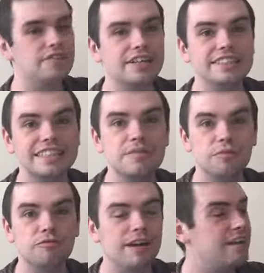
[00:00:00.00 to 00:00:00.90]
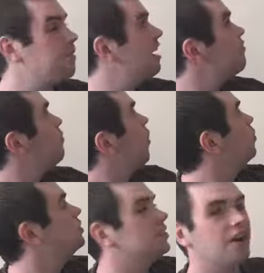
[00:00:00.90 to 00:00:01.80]
can see above my head, but I have a
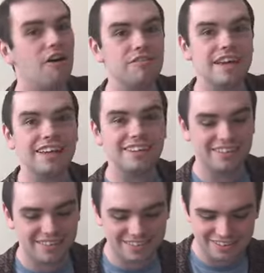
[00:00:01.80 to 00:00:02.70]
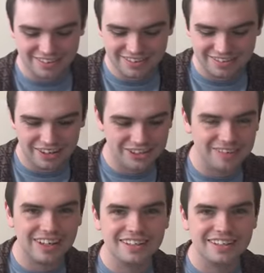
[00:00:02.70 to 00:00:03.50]
poster of it right up there.